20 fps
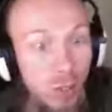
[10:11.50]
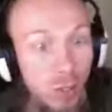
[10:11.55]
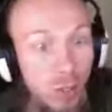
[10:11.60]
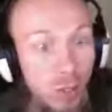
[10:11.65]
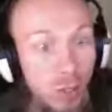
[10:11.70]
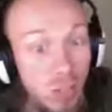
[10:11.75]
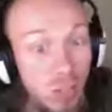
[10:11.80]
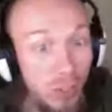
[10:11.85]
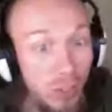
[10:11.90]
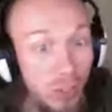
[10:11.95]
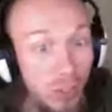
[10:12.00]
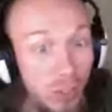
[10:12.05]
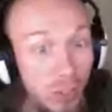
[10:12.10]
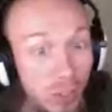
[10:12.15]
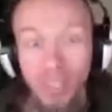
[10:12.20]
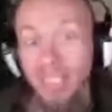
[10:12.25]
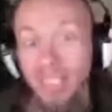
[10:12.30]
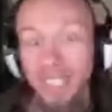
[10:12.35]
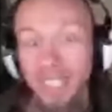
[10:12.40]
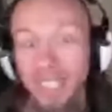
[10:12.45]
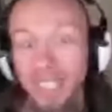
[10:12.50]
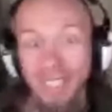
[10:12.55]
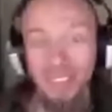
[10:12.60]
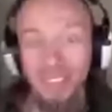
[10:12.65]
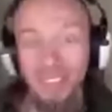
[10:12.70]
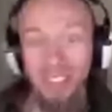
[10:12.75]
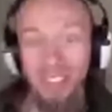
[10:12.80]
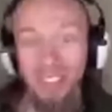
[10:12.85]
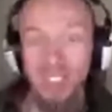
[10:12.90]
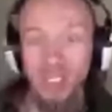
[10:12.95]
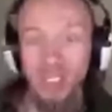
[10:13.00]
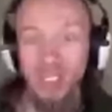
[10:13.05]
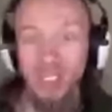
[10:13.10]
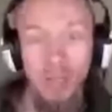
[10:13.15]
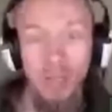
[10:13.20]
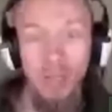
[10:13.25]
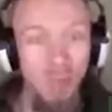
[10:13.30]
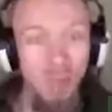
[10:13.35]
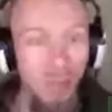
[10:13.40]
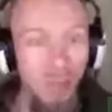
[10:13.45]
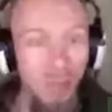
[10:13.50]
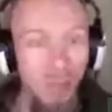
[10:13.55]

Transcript: with Spotify and Sony